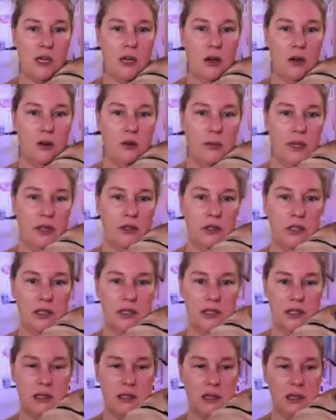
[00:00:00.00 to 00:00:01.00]
Oh my
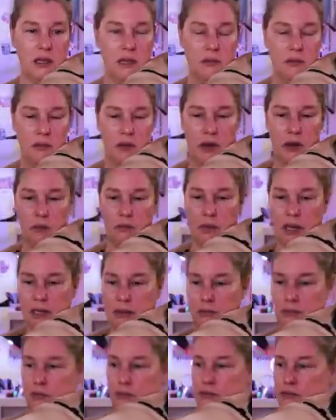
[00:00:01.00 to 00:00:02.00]
goodness. My
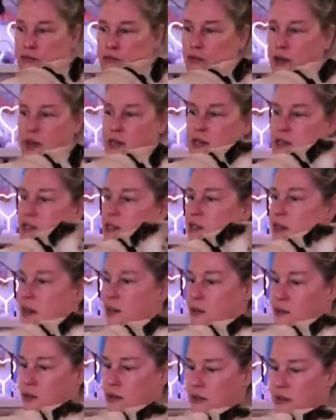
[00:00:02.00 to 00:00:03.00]
friend has not
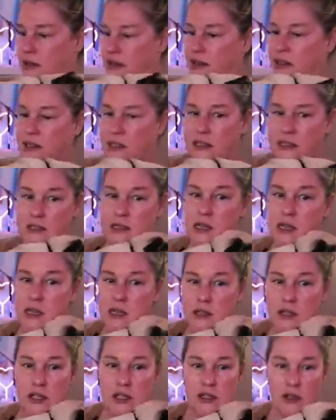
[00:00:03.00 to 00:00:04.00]
only landed,
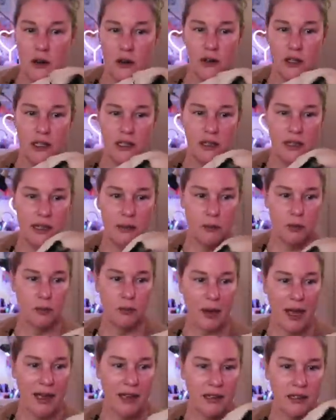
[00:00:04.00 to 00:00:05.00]
she's already claimed her
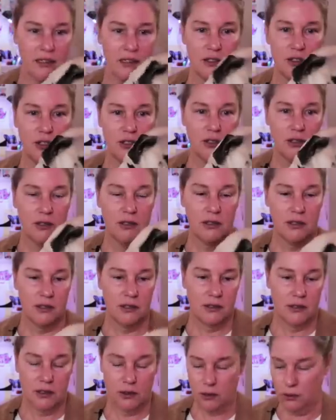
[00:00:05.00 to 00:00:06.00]
baggage.
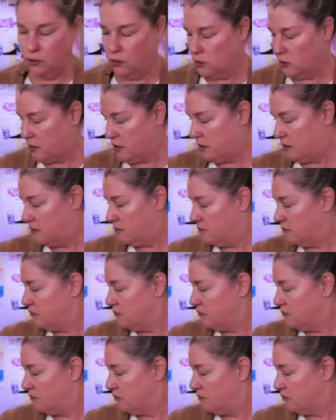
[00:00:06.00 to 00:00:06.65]
Oh, Lordy.